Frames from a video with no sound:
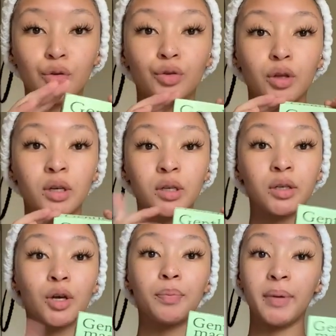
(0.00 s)
So
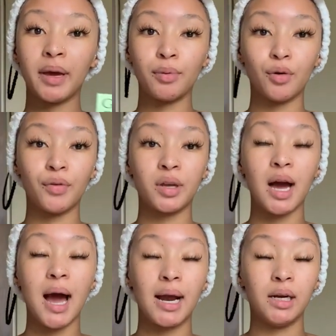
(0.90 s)
this baby over here,
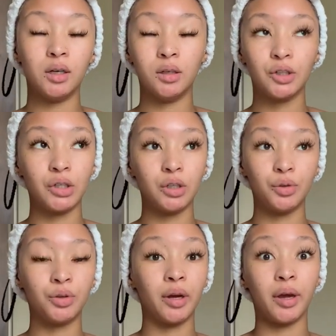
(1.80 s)
I literally
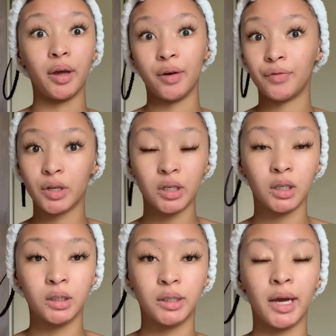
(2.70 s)
use it every
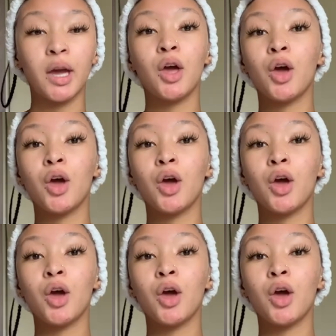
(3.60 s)
single day.